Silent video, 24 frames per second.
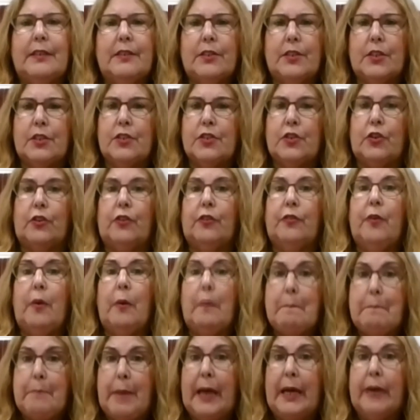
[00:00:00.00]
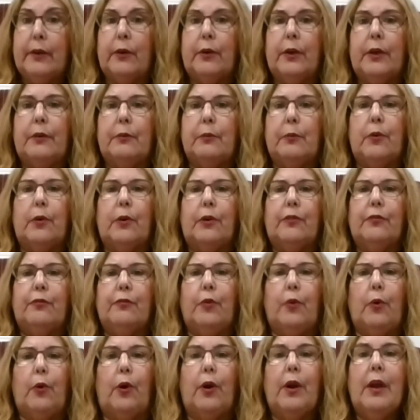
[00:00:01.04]
deserve better in Ward
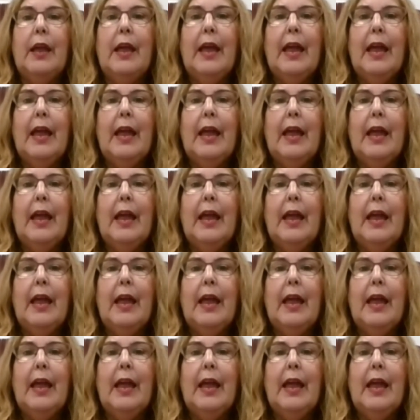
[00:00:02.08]
4.